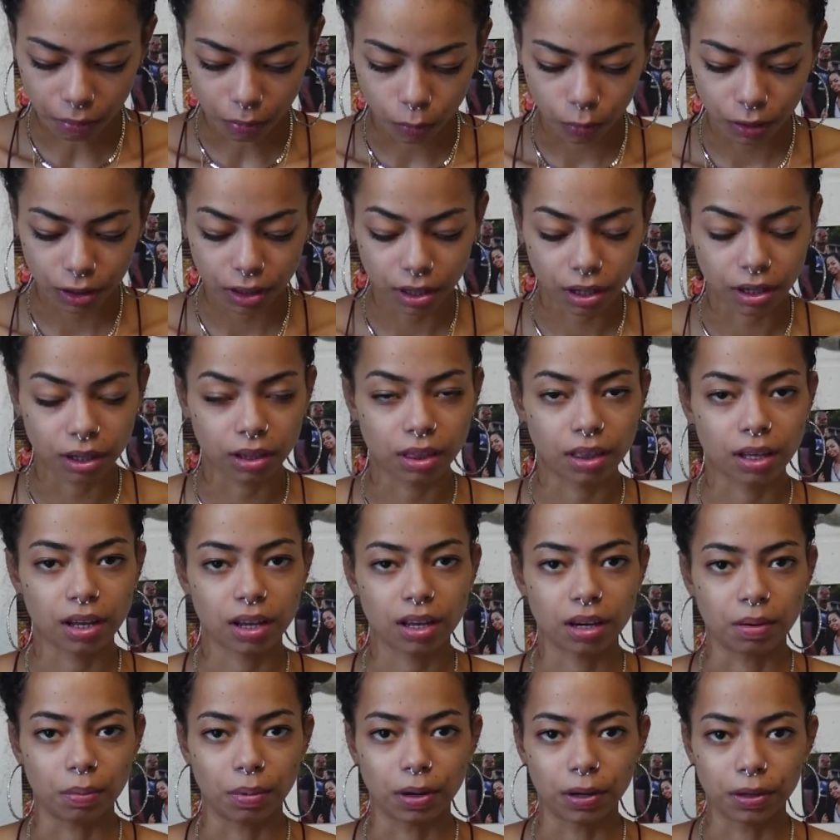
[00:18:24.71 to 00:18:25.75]
When they're
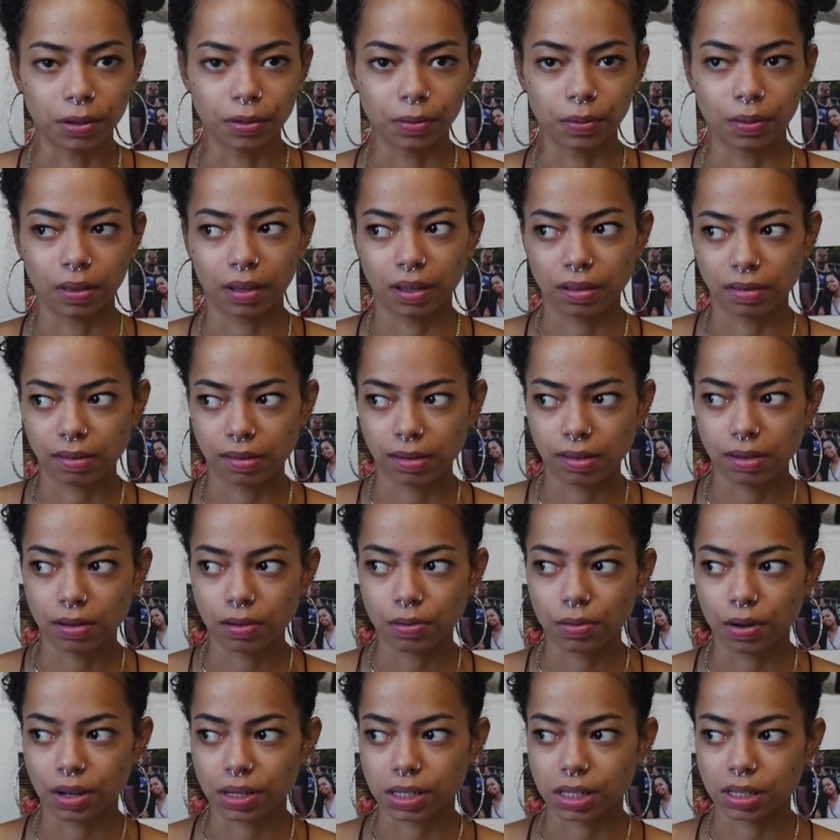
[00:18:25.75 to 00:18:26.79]
thinking about you, they see you
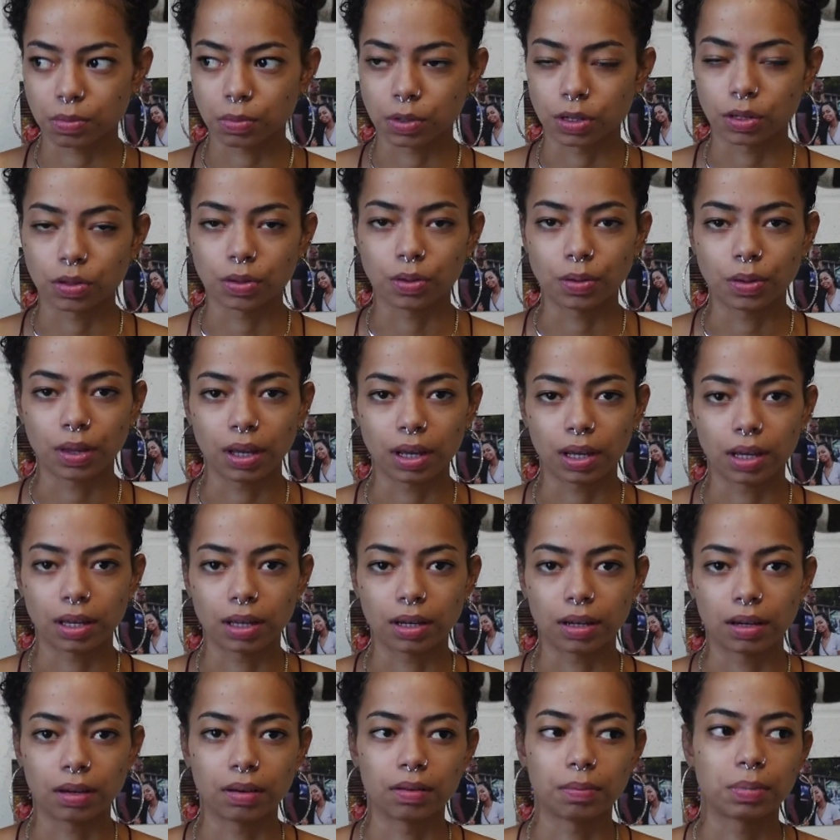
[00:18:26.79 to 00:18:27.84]
as someone who they
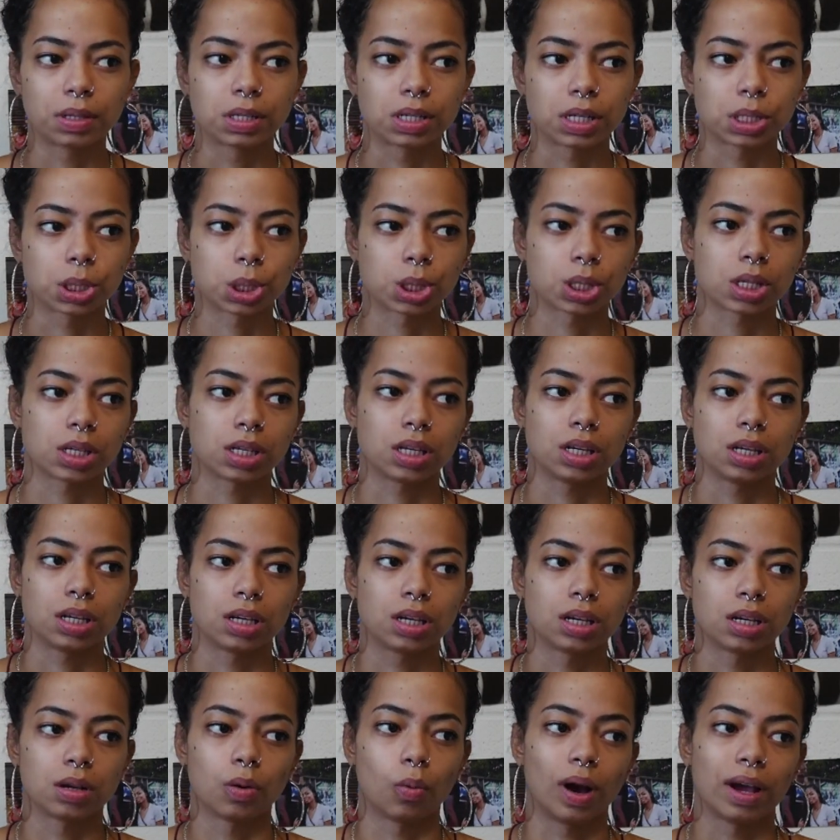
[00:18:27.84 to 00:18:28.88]
can
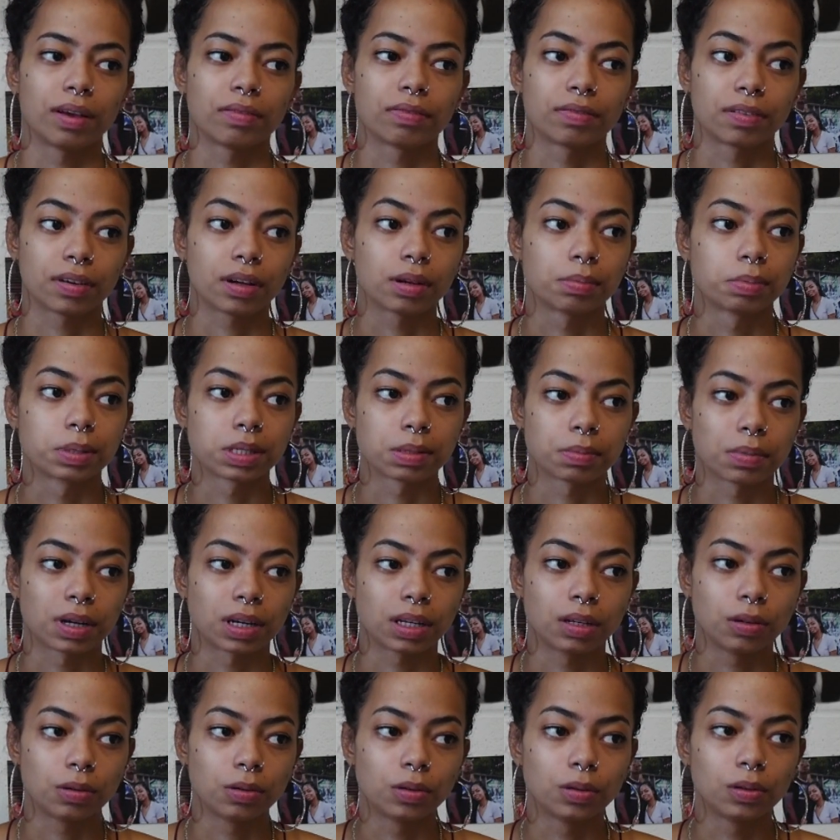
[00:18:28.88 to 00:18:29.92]
potentially wipe up,
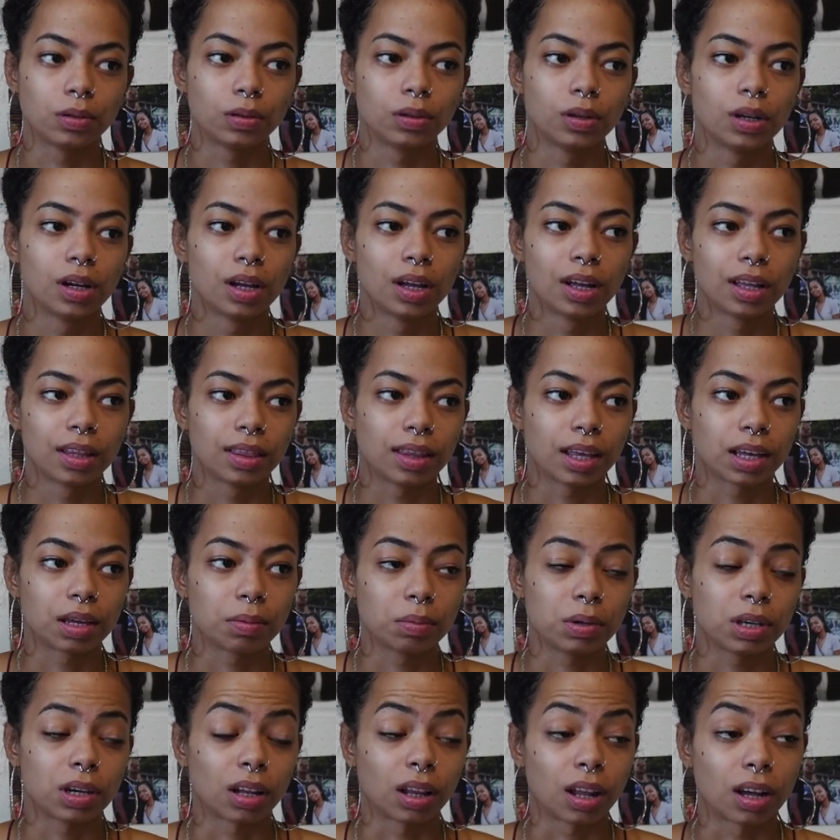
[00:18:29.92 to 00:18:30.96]
somebody who they can
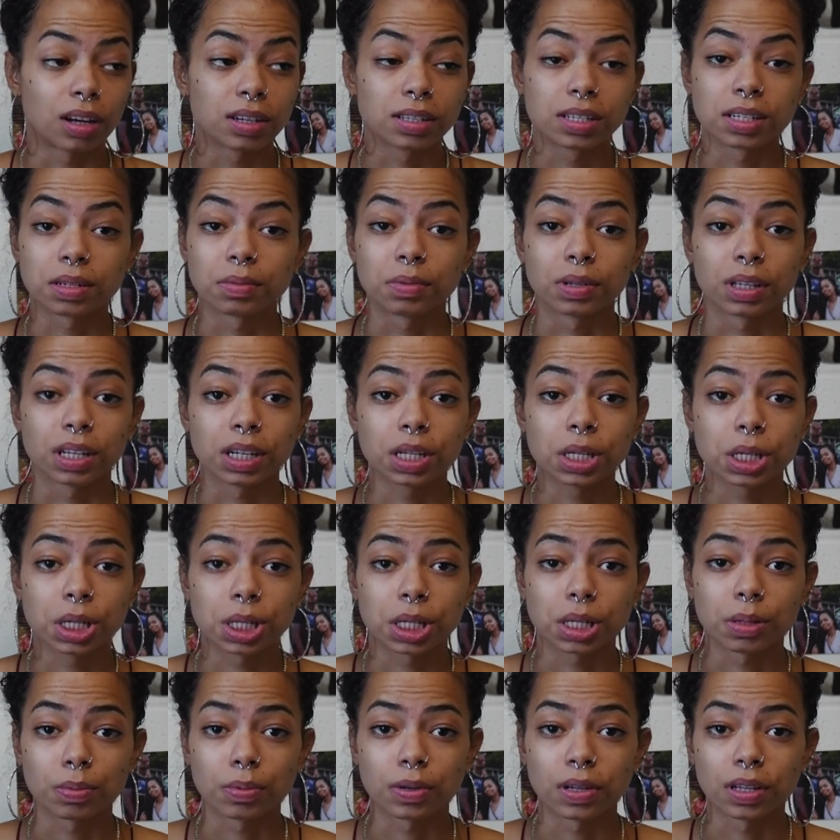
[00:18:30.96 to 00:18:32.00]
be in a long-term
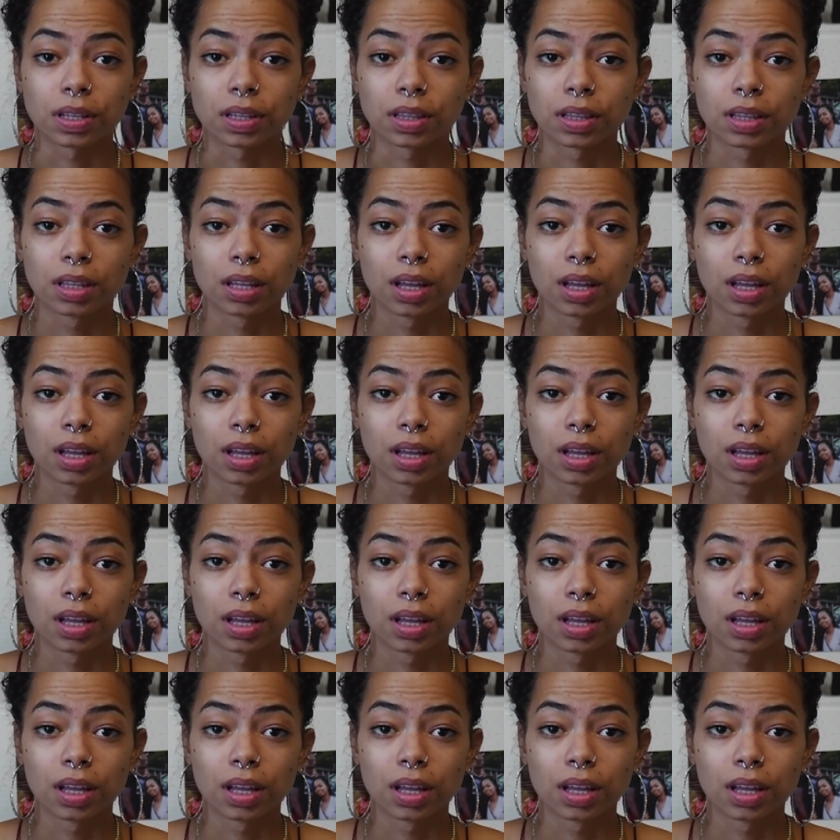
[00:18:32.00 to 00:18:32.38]
relationship with.